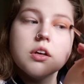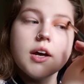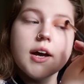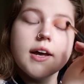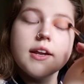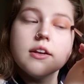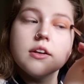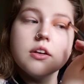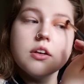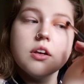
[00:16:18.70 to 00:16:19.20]

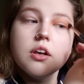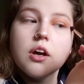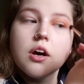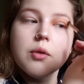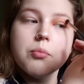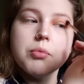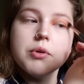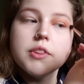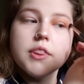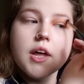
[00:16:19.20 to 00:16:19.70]
I did
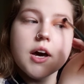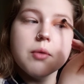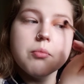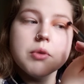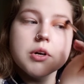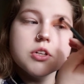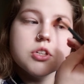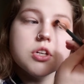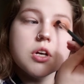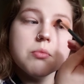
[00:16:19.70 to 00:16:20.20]
not put that
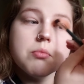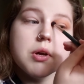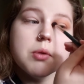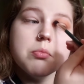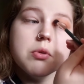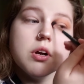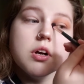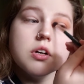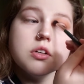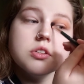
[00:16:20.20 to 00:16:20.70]
much on my
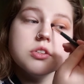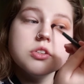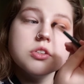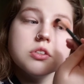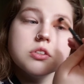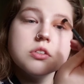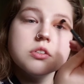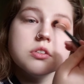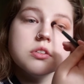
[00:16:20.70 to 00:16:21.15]
brush.